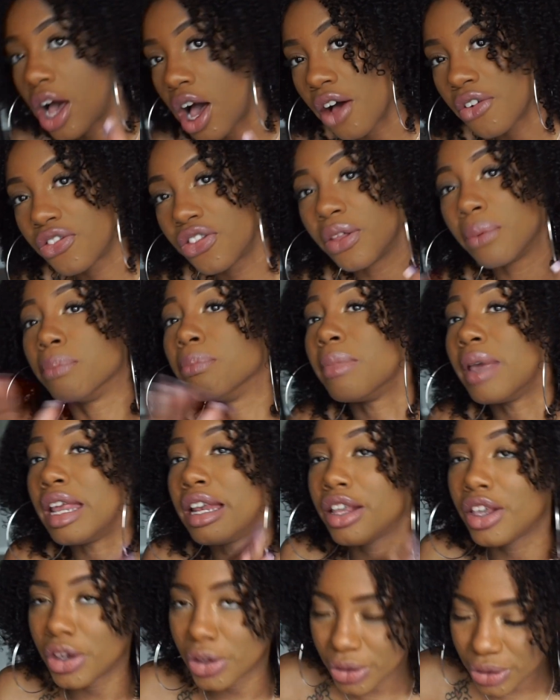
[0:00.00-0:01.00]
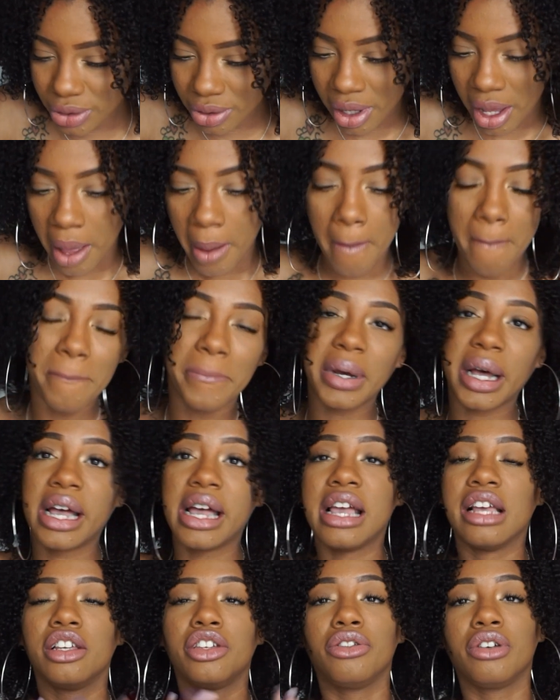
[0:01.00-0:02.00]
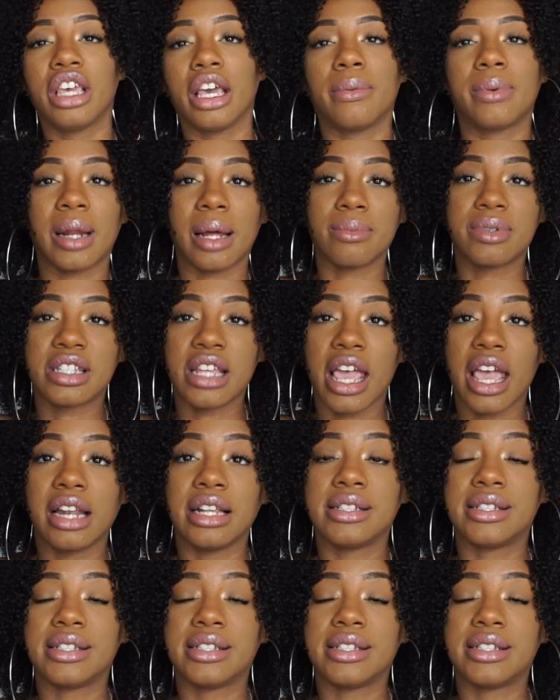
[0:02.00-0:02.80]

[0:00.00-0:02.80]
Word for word: off the menu, but you get what I'm saying.